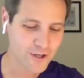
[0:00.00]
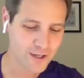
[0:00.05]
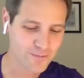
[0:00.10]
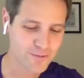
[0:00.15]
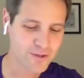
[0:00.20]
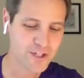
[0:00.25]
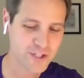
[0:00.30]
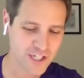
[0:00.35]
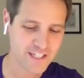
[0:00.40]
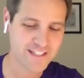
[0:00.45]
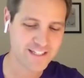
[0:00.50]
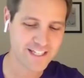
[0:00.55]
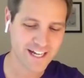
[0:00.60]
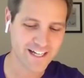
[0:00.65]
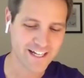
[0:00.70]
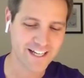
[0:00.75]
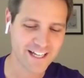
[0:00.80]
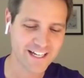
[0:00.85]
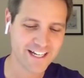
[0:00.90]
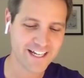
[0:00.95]
appreciate
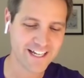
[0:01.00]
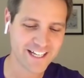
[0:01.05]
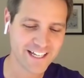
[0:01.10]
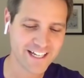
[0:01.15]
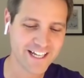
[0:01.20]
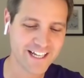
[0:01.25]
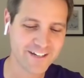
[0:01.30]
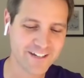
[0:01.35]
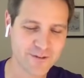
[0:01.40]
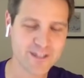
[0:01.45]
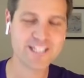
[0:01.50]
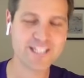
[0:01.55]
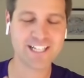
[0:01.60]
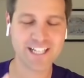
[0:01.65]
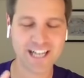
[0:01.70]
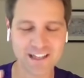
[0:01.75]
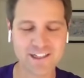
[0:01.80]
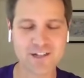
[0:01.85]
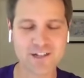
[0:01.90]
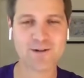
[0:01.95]
that.
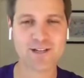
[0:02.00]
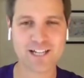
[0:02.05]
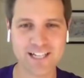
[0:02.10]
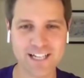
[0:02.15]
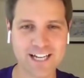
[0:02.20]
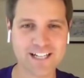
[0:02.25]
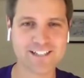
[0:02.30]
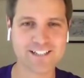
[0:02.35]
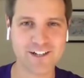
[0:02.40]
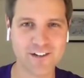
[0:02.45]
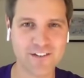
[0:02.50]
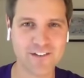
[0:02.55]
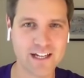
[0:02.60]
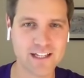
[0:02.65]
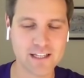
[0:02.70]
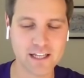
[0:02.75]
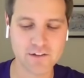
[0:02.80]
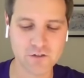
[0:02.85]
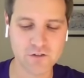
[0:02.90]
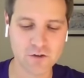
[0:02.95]
I think we connected on
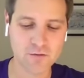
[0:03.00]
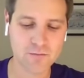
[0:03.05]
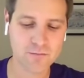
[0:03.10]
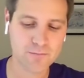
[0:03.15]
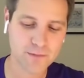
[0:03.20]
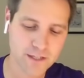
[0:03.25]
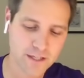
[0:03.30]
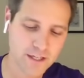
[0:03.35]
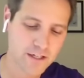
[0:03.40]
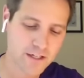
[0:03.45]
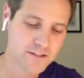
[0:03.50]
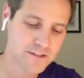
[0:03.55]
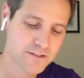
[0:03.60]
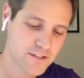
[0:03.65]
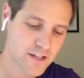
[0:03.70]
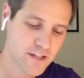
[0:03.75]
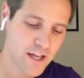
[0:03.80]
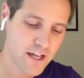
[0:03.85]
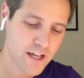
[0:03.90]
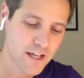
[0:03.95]
that level,
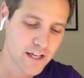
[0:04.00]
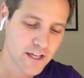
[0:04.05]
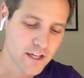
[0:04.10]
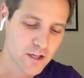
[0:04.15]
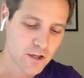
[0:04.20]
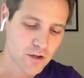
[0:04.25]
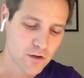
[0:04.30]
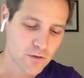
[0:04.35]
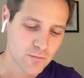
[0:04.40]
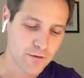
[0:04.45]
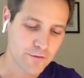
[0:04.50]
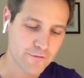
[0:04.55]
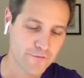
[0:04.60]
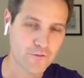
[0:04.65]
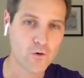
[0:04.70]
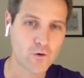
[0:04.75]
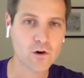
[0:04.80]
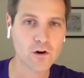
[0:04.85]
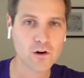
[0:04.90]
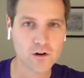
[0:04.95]
because
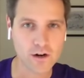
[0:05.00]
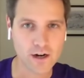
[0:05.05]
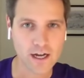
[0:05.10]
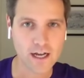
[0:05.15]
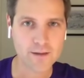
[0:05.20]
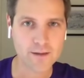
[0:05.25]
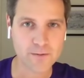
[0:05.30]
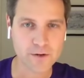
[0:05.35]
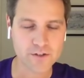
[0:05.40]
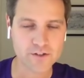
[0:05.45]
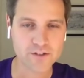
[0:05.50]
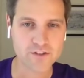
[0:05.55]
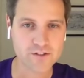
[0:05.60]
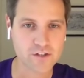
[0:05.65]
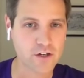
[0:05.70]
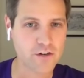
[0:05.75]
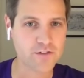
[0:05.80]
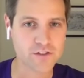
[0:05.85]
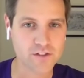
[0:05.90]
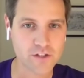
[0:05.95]
before I purchased
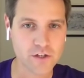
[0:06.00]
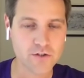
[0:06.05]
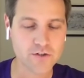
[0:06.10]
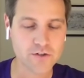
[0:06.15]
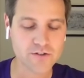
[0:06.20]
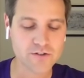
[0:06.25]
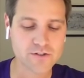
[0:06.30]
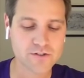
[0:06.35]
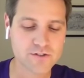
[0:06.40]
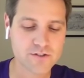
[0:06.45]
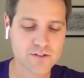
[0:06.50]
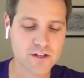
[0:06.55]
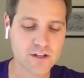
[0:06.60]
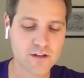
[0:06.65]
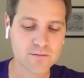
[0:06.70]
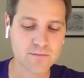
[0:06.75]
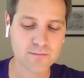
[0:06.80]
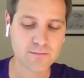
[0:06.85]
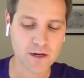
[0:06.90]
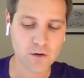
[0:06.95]
Harvest Hosts,
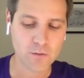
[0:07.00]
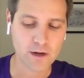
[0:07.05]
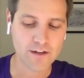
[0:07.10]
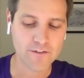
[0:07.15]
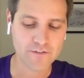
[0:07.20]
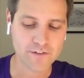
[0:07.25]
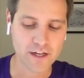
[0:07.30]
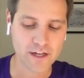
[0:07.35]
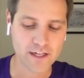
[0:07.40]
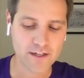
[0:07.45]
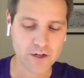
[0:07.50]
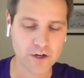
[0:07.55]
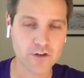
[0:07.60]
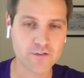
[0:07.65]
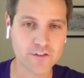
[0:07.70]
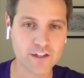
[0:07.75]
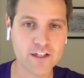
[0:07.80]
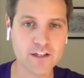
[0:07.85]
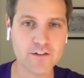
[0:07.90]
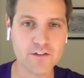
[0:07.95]
my wife and I had
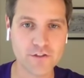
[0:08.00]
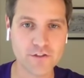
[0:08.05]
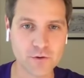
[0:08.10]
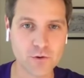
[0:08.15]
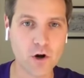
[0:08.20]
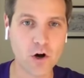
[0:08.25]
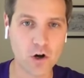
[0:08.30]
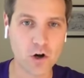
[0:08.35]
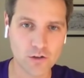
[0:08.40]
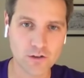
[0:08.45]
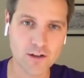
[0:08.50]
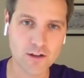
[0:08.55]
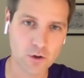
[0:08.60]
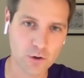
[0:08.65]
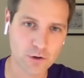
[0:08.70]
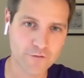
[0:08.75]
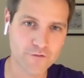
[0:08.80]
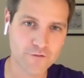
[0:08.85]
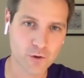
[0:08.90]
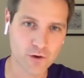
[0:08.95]
RV'd through all the
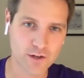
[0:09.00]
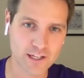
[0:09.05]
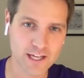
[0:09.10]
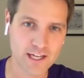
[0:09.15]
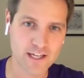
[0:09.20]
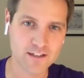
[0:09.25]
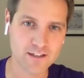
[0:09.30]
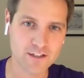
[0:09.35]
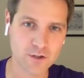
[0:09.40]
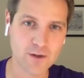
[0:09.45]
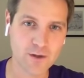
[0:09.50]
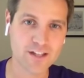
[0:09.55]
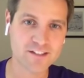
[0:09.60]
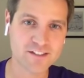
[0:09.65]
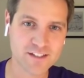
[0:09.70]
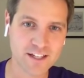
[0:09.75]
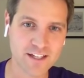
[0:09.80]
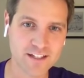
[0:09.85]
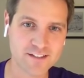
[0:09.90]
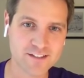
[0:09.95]
lower 48 US
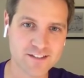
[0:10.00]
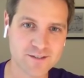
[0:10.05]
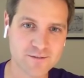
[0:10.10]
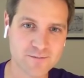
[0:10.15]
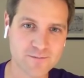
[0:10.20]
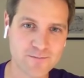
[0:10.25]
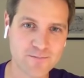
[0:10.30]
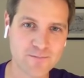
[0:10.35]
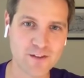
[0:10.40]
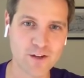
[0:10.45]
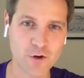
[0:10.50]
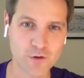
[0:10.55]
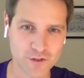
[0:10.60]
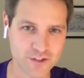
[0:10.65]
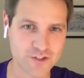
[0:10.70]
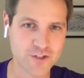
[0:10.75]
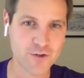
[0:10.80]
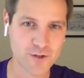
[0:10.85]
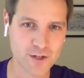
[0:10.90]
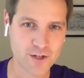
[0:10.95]
states over
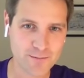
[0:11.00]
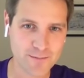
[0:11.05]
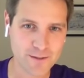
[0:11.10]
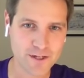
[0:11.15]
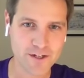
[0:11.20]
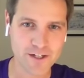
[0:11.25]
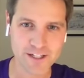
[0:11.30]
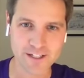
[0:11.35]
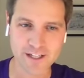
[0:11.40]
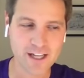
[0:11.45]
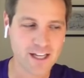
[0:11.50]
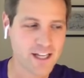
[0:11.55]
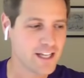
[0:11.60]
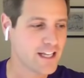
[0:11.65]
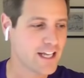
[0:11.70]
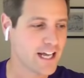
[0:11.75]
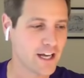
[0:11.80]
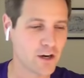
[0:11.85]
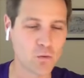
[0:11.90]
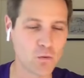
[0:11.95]
a 2-year period.
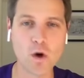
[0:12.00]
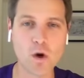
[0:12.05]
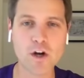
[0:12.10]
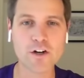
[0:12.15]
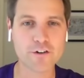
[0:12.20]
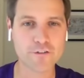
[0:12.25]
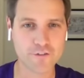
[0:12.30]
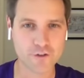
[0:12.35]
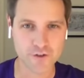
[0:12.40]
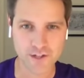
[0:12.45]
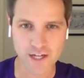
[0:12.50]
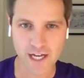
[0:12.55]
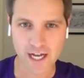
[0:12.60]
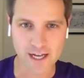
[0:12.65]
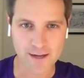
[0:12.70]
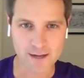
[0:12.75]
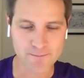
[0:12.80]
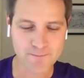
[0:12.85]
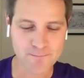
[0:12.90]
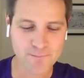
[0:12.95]
Had a wonderful
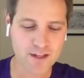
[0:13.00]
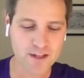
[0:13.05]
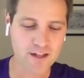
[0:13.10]
time.